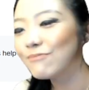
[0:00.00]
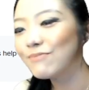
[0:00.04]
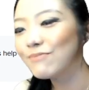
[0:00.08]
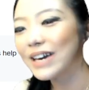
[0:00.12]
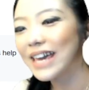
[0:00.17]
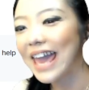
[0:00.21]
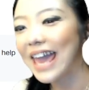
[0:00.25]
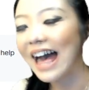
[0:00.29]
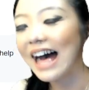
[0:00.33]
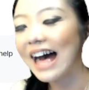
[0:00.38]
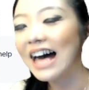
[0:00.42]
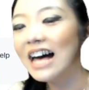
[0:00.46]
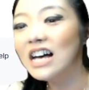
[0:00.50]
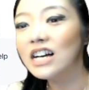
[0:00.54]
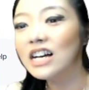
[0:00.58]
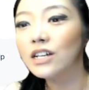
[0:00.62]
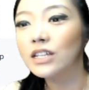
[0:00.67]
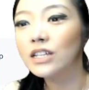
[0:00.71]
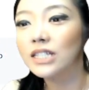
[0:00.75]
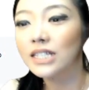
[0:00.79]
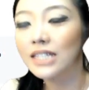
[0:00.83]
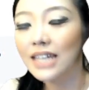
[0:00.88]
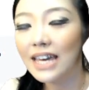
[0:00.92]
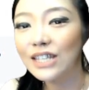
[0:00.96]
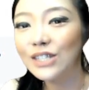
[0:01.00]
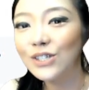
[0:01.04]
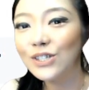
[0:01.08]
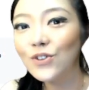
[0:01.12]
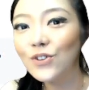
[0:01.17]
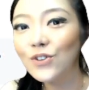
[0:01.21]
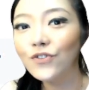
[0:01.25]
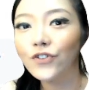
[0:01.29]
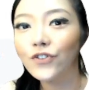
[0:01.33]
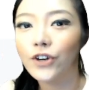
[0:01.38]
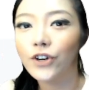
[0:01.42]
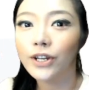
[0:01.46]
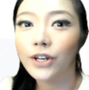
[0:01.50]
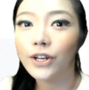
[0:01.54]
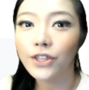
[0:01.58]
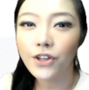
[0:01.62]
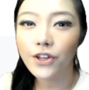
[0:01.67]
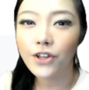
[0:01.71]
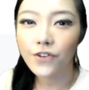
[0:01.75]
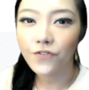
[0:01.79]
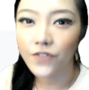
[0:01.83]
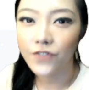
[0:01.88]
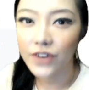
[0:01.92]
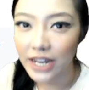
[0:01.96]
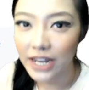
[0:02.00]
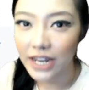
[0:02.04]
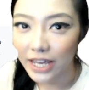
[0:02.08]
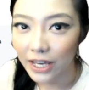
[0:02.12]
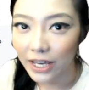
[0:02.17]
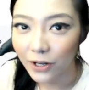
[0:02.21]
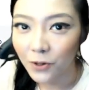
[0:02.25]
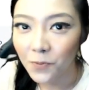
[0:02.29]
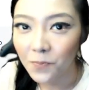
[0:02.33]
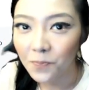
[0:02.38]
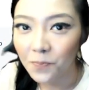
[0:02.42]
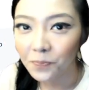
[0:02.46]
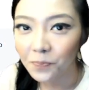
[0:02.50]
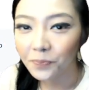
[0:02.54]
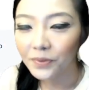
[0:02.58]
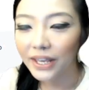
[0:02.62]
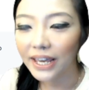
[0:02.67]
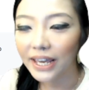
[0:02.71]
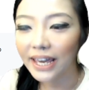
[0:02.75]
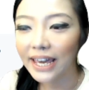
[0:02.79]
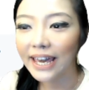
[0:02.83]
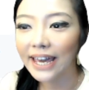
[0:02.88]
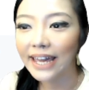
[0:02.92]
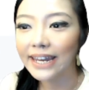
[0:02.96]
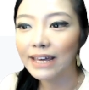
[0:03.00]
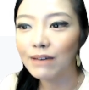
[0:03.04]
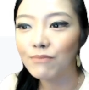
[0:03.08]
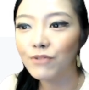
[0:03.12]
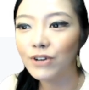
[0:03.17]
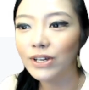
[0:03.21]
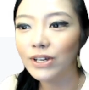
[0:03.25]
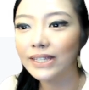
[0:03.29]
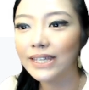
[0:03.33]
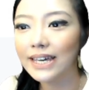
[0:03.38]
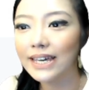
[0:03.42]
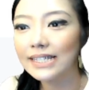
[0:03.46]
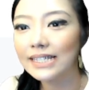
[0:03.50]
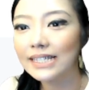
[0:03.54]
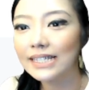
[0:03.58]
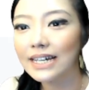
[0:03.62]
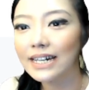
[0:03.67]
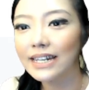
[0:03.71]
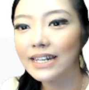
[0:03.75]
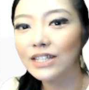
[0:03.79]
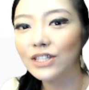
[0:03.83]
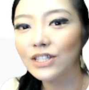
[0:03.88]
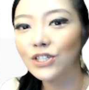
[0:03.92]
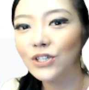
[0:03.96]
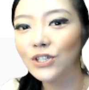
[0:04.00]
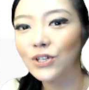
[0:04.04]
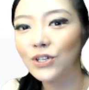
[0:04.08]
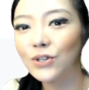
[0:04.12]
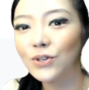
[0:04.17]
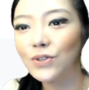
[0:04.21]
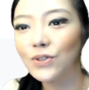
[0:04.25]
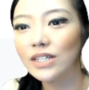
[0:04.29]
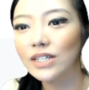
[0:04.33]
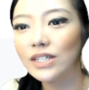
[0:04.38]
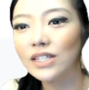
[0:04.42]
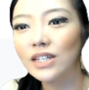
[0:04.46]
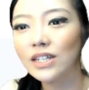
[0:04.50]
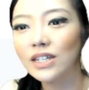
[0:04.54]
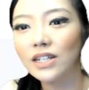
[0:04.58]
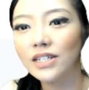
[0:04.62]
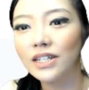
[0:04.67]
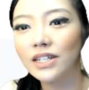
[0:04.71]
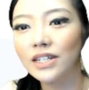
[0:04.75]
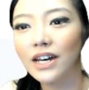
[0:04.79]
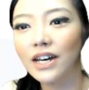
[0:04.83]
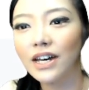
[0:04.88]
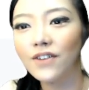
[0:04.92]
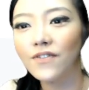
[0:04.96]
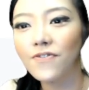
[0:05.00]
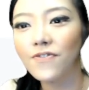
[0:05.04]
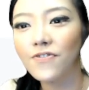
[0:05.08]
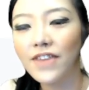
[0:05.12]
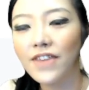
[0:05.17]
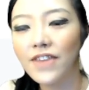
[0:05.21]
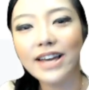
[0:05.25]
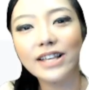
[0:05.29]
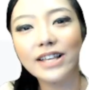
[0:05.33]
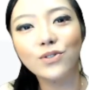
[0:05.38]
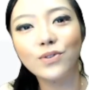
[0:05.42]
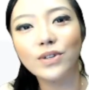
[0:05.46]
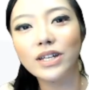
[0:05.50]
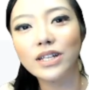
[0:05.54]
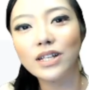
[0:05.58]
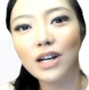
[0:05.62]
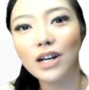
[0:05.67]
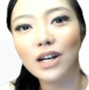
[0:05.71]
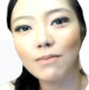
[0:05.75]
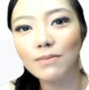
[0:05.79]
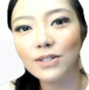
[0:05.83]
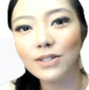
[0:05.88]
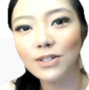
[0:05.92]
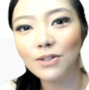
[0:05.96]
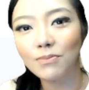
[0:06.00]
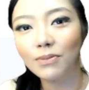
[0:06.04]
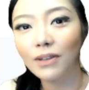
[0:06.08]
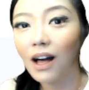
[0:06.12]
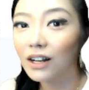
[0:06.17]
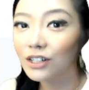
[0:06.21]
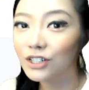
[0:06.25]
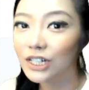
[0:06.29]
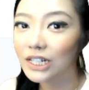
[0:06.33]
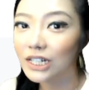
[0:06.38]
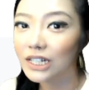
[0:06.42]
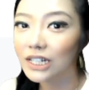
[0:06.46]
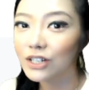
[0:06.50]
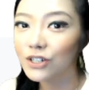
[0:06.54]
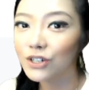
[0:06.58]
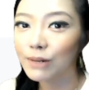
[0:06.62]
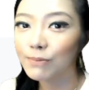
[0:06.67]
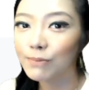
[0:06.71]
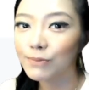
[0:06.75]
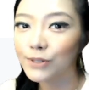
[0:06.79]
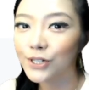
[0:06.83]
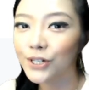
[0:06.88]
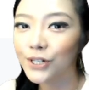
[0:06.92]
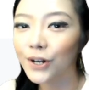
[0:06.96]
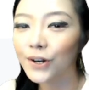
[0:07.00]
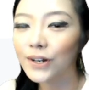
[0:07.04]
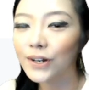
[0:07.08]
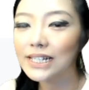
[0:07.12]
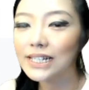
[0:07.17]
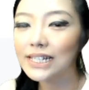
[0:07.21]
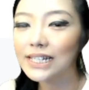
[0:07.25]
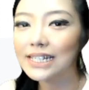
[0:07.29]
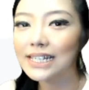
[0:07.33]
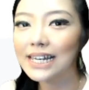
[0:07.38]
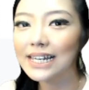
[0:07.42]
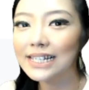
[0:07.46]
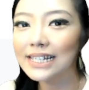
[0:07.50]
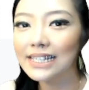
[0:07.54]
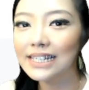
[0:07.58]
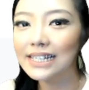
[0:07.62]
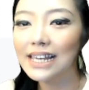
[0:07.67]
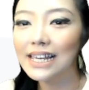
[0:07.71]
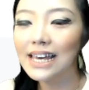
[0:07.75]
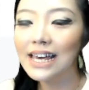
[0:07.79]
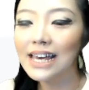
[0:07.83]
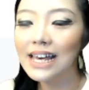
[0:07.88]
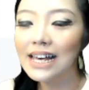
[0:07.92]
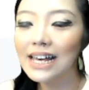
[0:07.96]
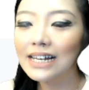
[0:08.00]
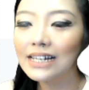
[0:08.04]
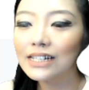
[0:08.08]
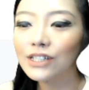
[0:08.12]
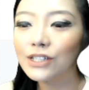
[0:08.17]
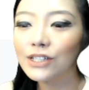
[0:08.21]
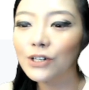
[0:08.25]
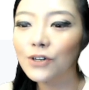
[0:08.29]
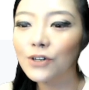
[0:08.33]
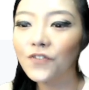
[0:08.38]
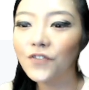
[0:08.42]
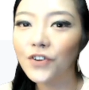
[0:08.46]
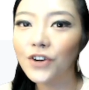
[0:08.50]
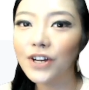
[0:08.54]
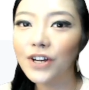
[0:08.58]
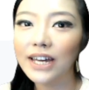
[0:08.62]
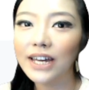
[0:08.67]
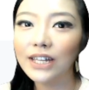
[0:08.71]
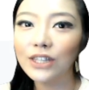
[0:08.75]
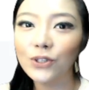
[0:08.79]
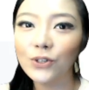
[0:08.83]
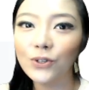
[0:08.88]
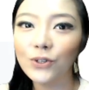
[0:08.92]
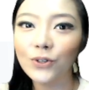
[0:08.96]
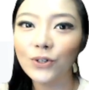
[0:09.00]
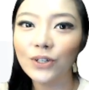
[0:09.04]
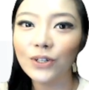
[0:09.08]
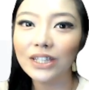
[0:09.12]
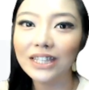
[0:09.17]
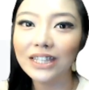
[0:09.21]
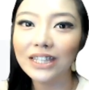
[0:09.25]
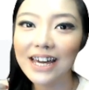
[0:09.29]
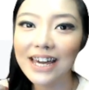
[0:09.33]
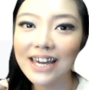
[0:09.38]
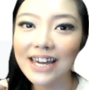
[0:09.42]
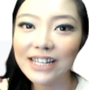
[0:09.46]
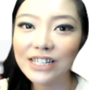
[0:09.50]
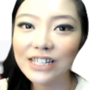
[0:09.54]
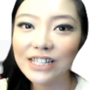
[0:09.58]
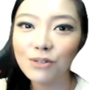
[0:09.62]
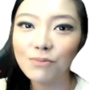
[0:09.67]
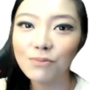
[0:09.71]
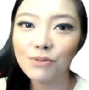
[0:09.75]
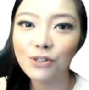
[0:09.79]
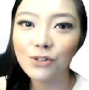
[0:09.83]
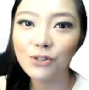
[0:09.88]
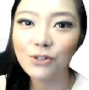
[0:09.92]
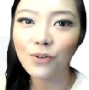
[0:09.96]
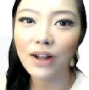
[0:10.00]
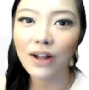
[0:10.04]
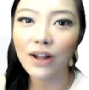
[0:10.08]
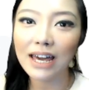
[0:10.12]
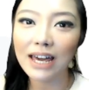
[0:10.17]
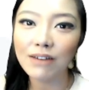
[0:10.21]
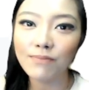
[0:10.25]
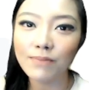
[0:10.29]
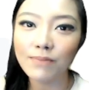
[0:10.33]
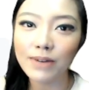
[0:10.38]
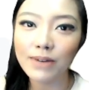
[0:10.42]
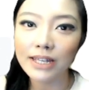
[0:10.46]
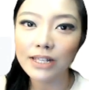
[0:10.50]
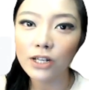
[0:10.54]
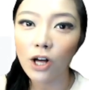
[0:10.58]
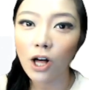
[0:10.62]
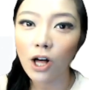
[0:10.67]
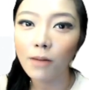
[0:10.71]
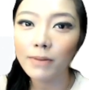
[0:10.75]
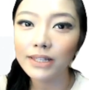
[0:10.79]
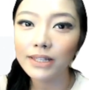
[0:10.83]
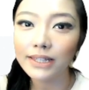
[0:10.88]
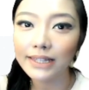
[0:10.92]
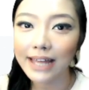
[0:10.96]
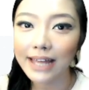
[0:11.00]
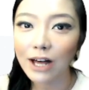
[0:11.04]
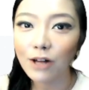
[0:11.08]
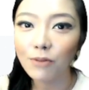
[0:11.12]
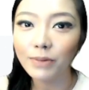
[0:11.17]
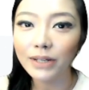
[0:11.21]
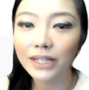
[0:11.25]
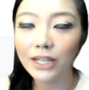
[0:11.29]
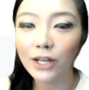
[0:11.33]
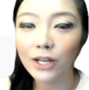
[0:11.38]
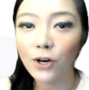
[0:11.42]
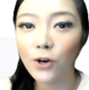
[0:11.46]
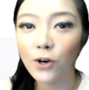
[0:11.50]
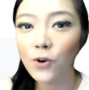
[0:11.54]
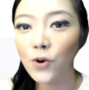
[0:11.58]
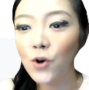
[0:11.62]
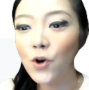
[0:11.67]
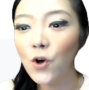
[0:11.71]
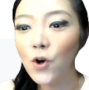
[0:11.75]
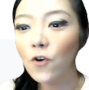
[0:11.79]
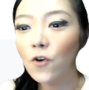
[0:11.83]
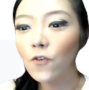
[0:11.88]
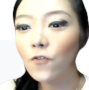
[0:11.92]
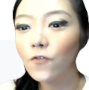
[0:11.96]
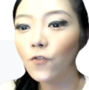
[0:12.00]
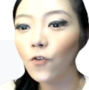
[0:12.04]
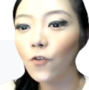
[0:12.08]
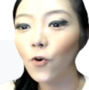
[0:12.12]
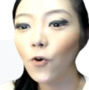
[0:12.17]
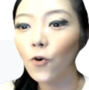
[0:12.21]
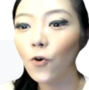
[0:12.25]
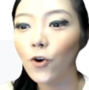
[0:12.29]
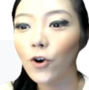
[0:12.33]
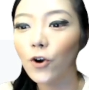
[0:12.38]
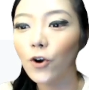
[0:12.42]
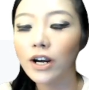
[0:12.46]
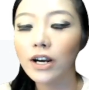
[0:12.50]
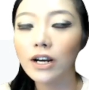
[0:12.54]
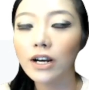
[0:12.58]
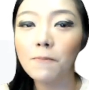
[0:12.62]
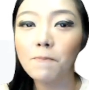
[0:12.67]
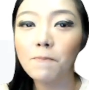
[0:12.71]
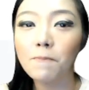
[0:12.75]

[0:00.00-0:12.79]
but yeah, stay tuned for another video and I'm really excited to discuss a lot of things when it comes to blockchain and cryptocurrencies. Don't forget to like, subscribe, and comment down below for,